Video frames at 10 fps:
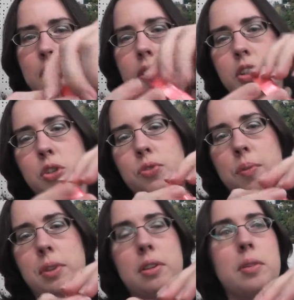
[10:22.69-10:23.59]
This is
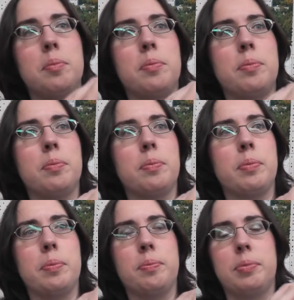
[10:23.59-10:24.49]
from the
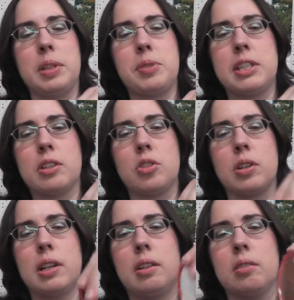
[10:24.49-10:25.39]
lipstick
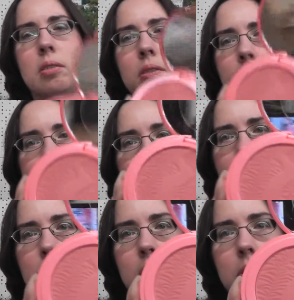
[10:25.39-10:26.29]
tree
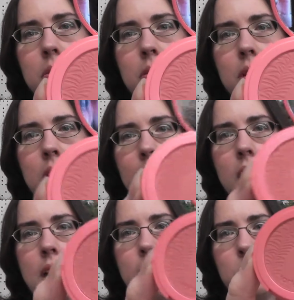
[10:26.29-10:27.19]
set too.
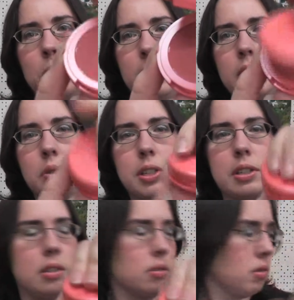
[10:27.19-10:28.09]
Haven't really used it.